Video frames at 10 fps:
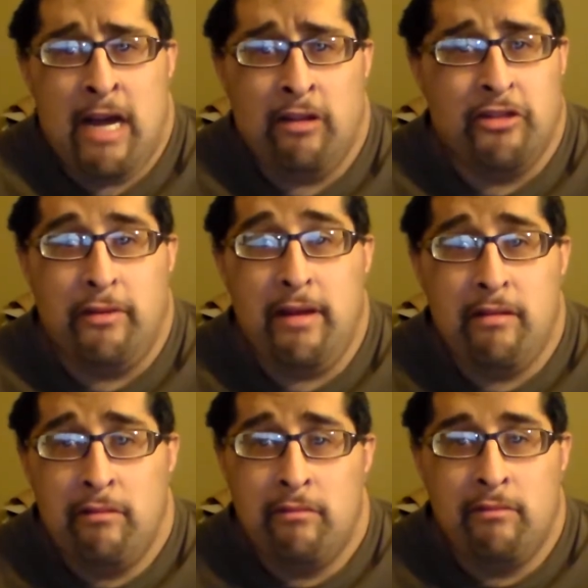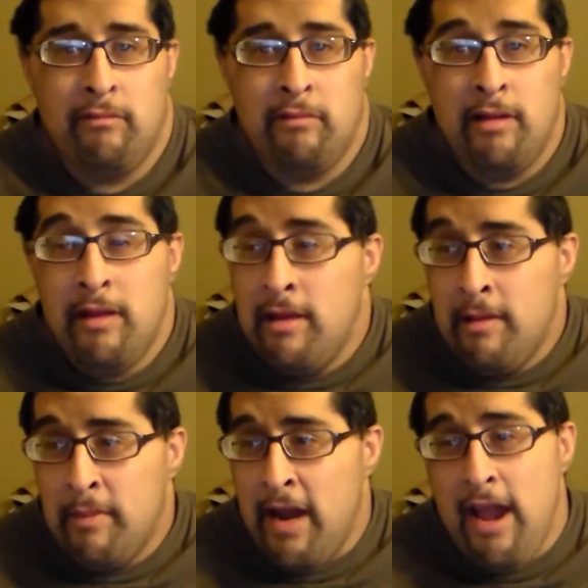I'll do it.
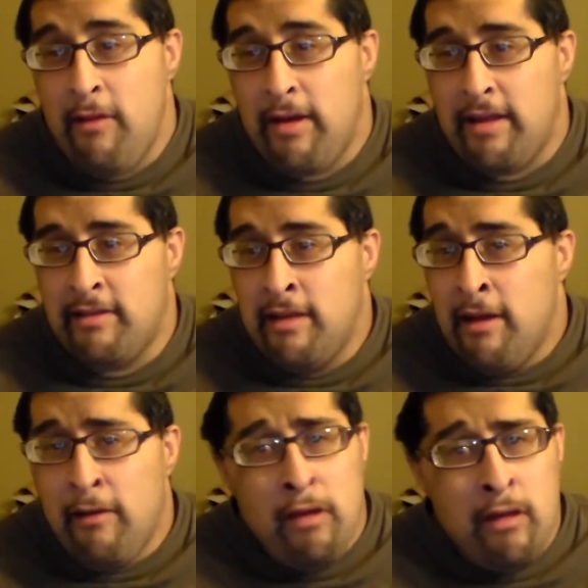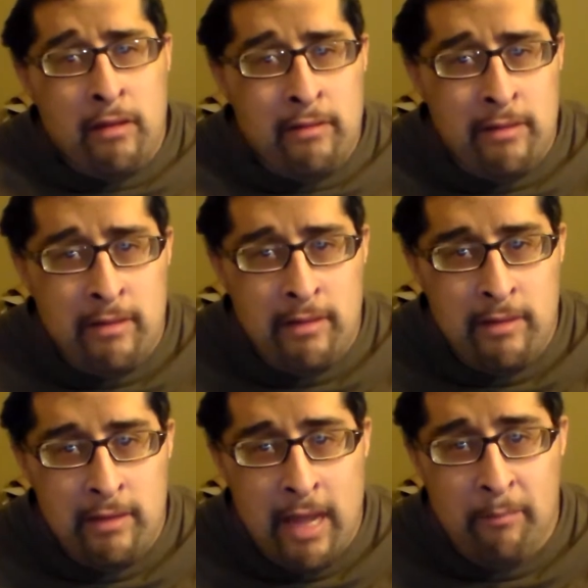But anyways,
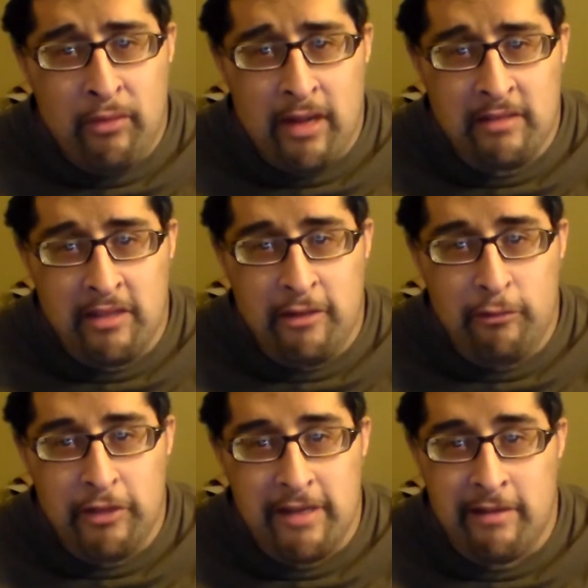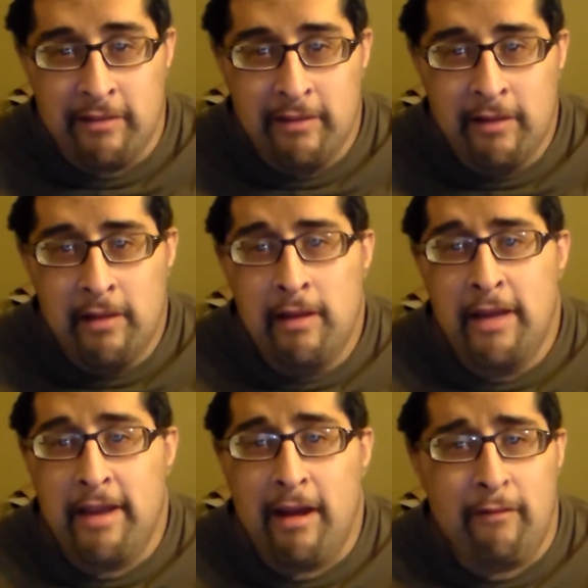not prostitution.
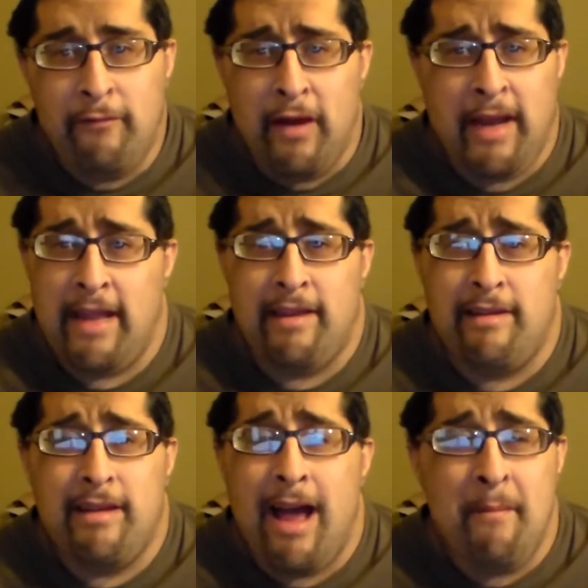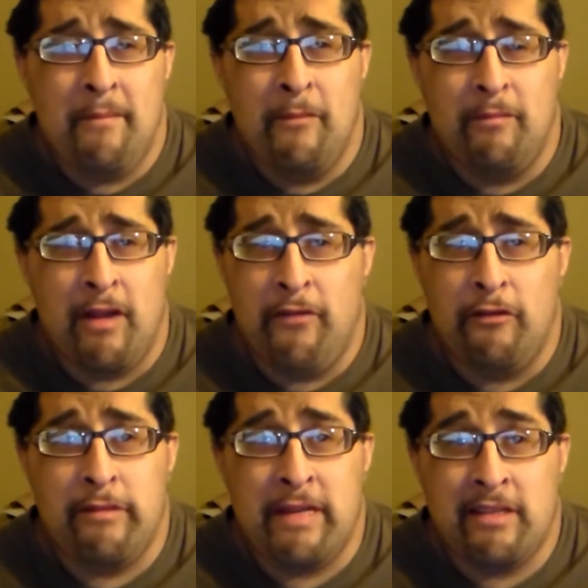Fuck it. I'm
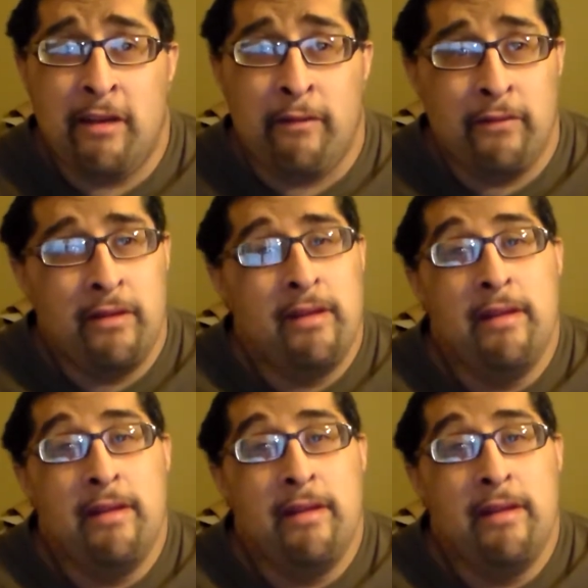confusing myself.